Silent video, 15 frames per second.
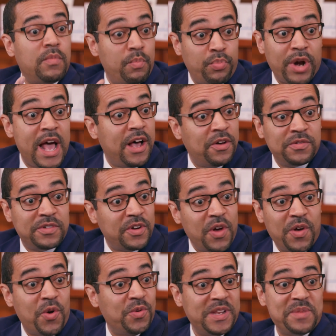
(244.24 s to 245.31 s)
brown,
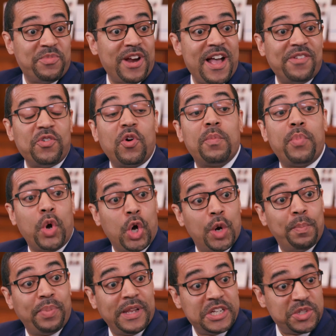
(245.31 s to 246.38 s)
only brown, or
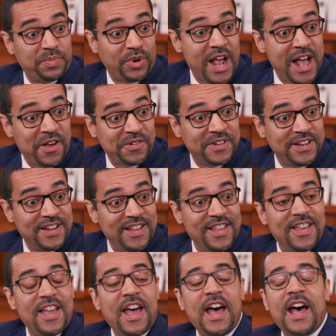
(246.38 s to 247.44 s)
purplish brown.
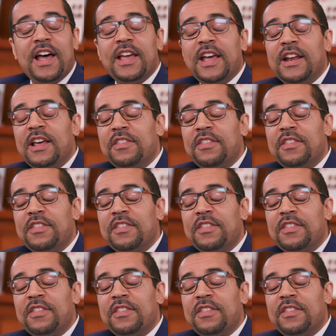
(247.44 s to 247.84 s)
And